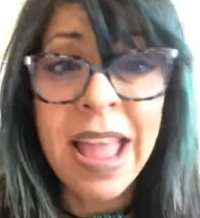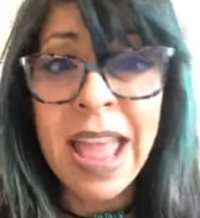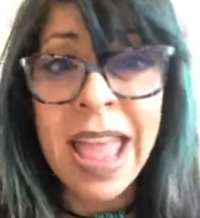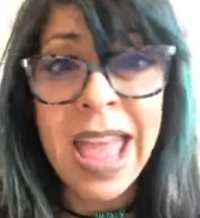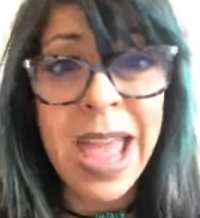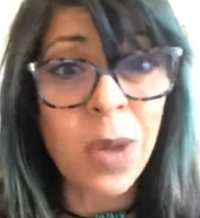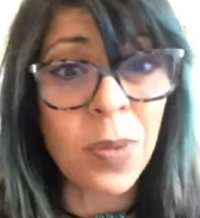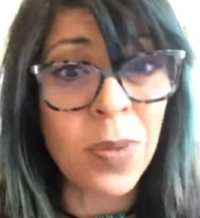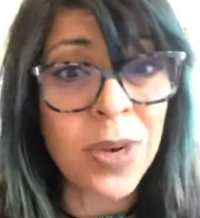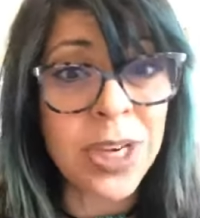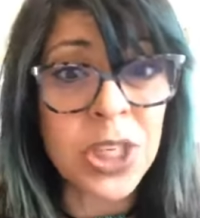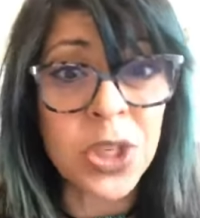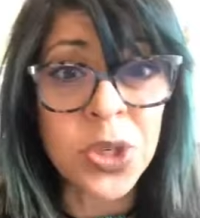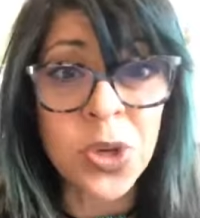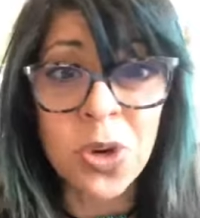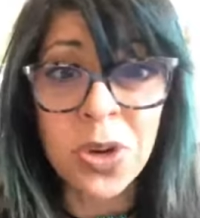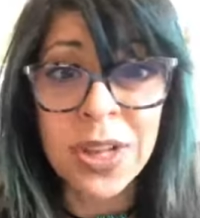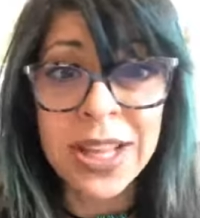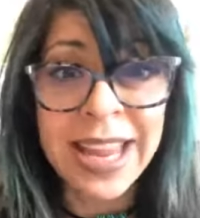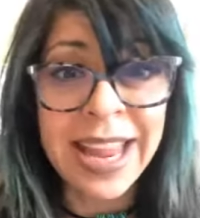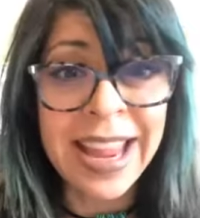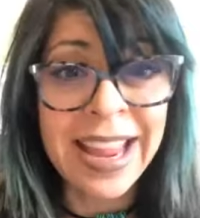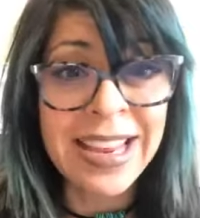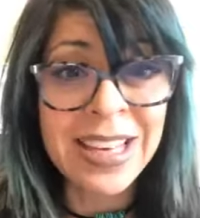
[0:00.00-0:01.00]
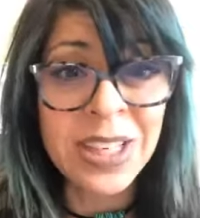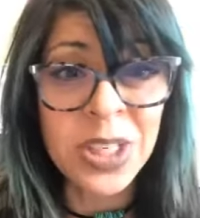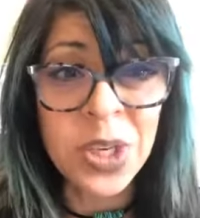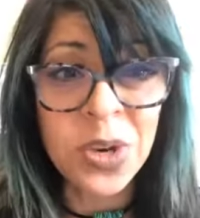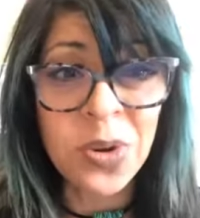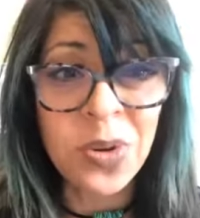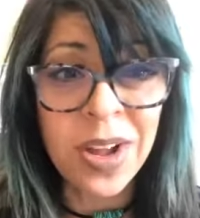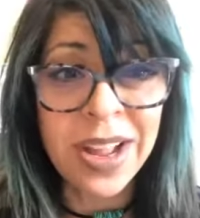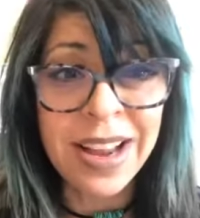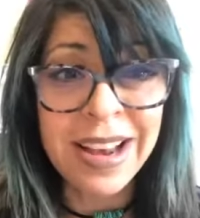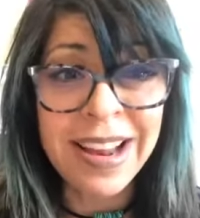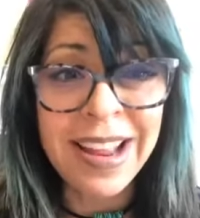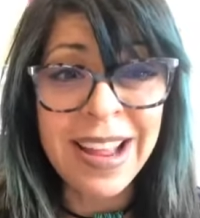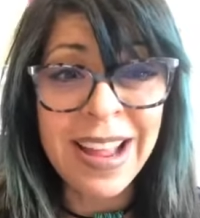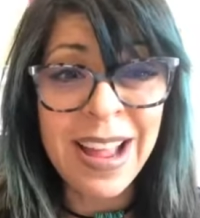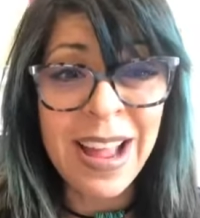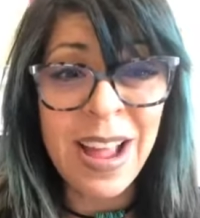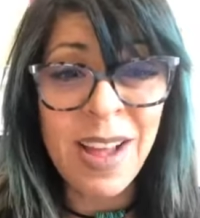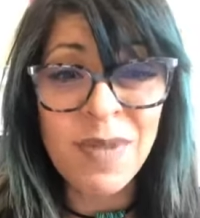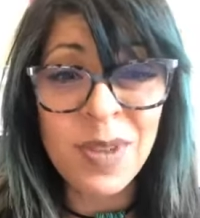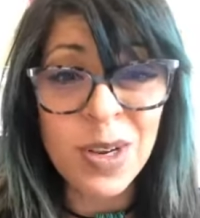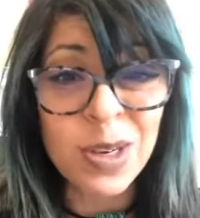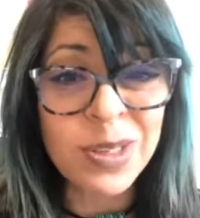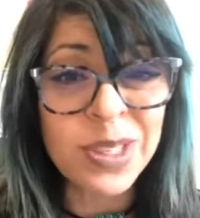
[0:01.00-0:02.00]
and we surely can't do it
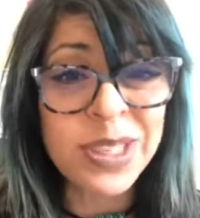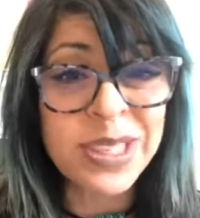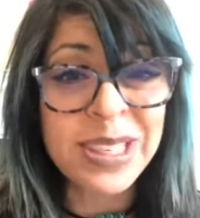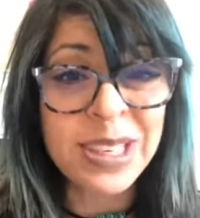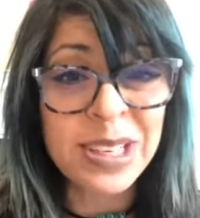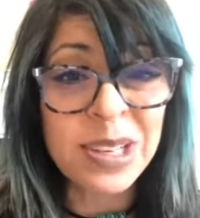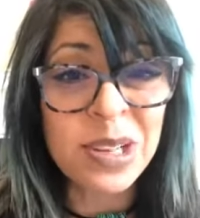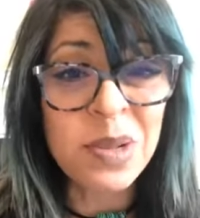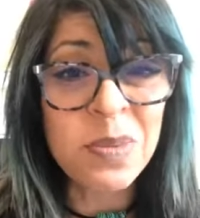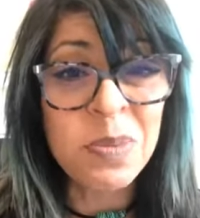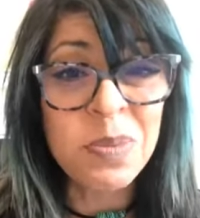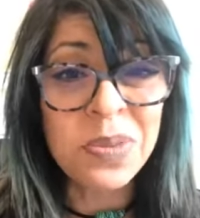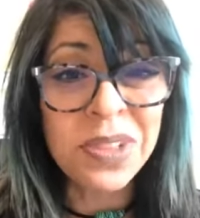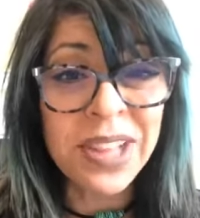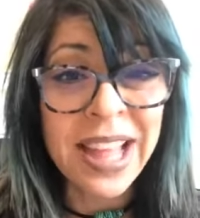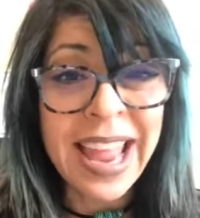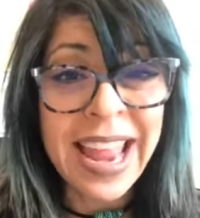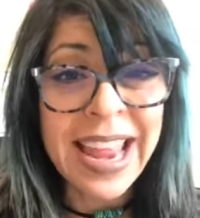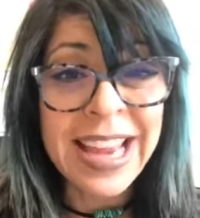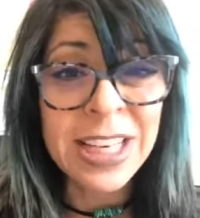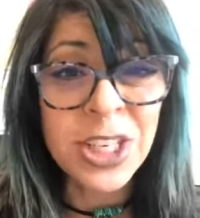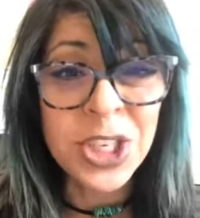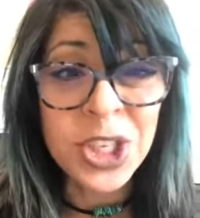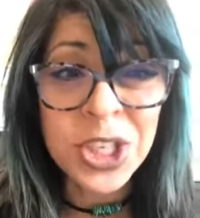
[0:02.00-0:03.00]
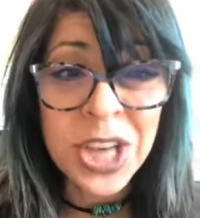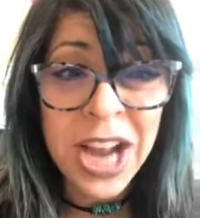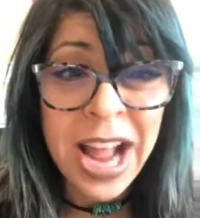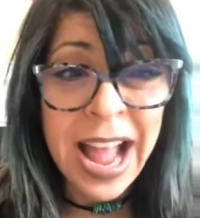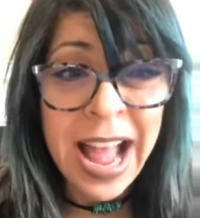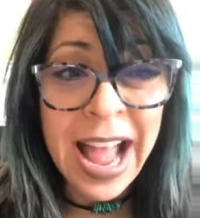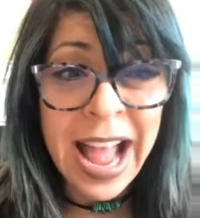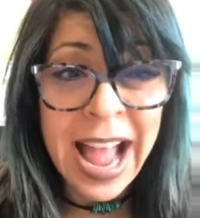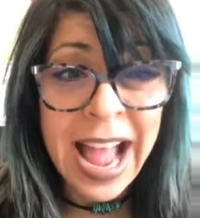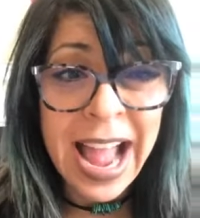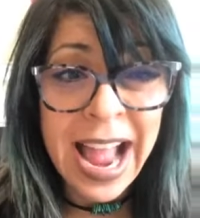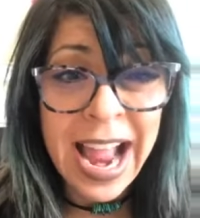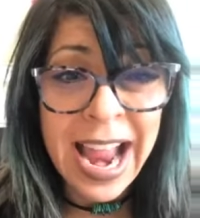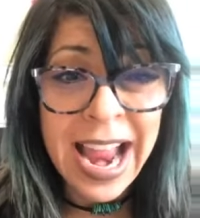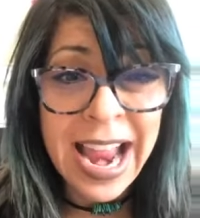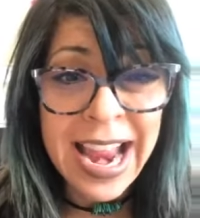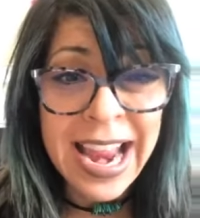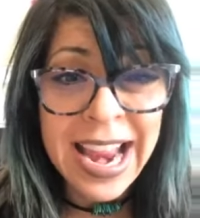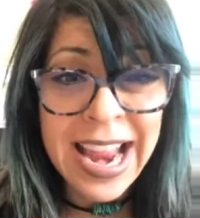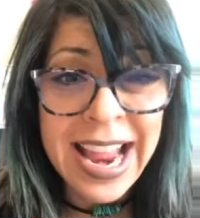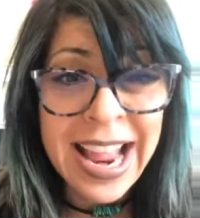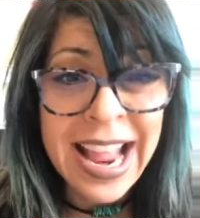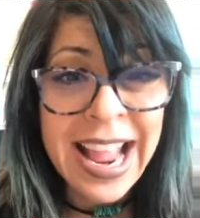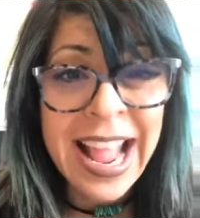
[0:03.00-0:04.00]
if you're still playing shy
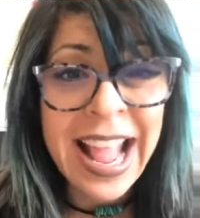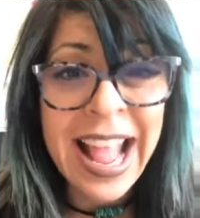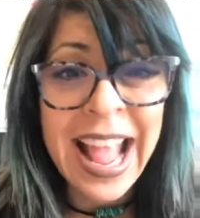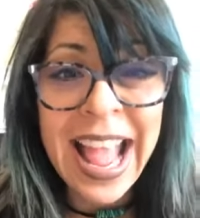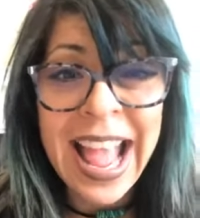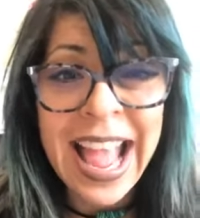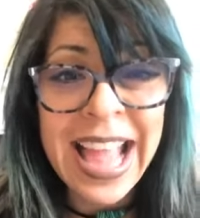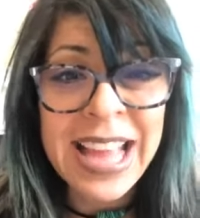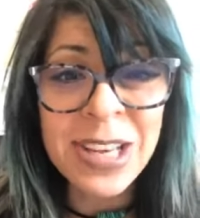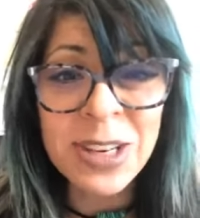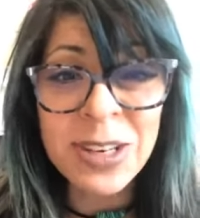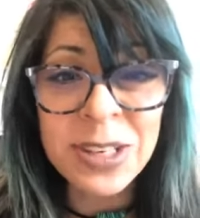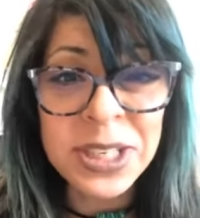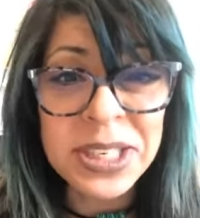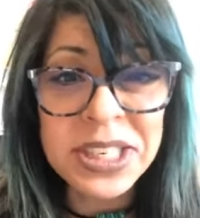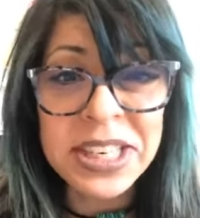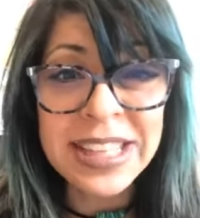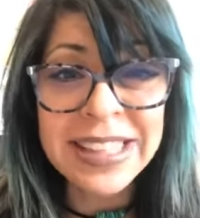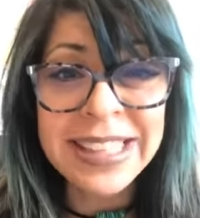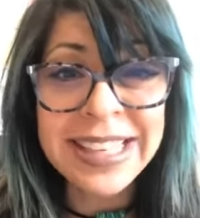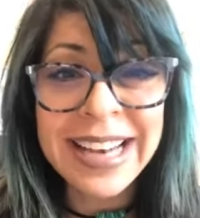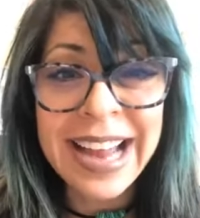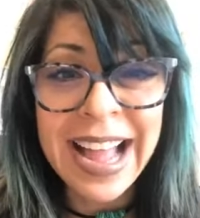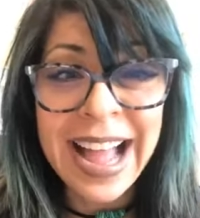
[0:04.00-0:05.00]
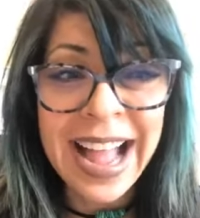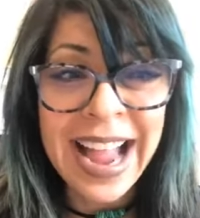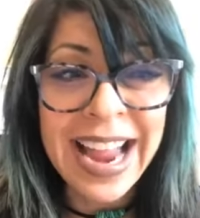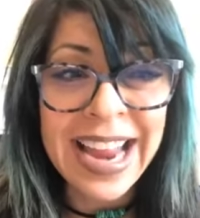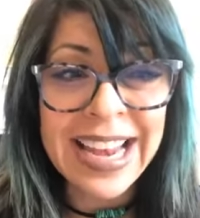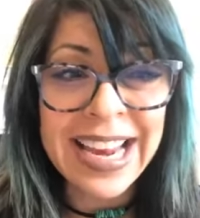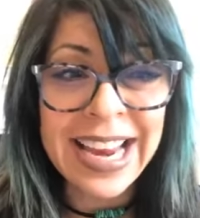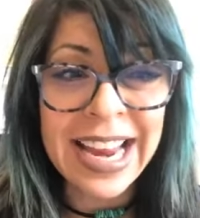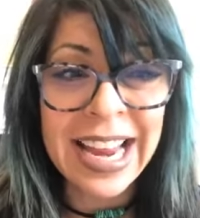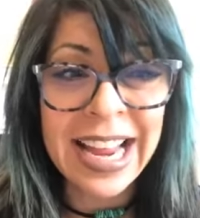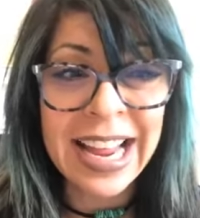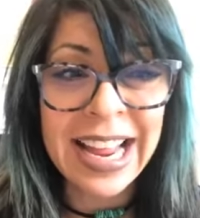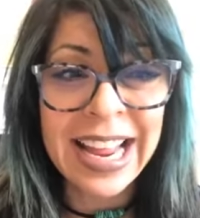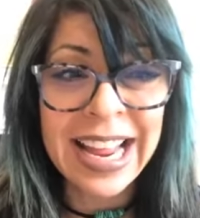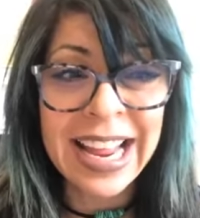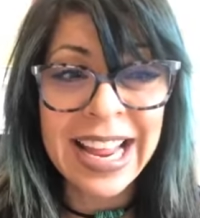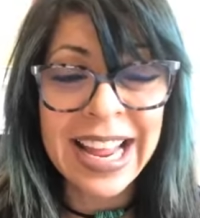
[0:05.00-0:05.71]
and you're still in hiding.